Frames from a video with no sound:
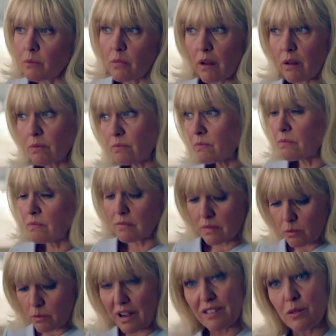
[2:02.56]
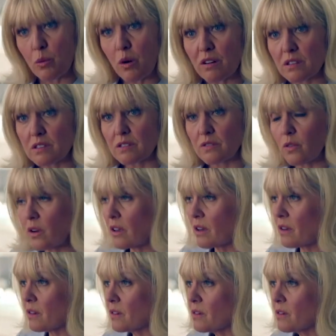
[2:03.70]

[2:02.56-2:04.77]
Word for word: Well, whatever works for you.